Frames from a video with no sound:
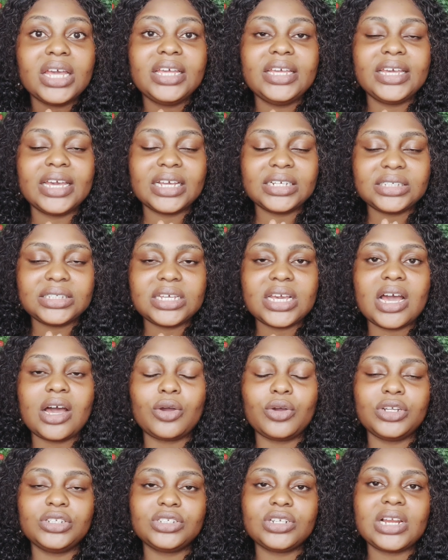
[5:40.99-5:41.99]
Yes, they are
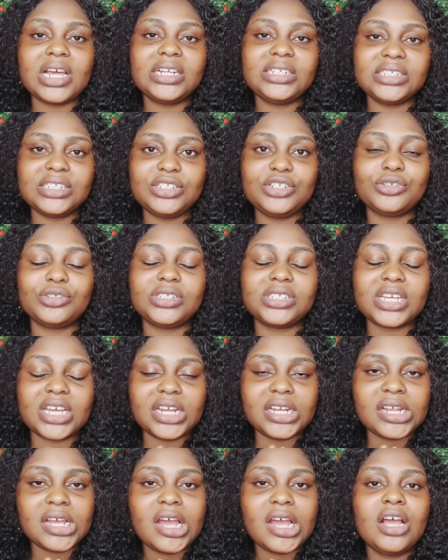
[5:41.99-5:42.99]
going to lighten your skin.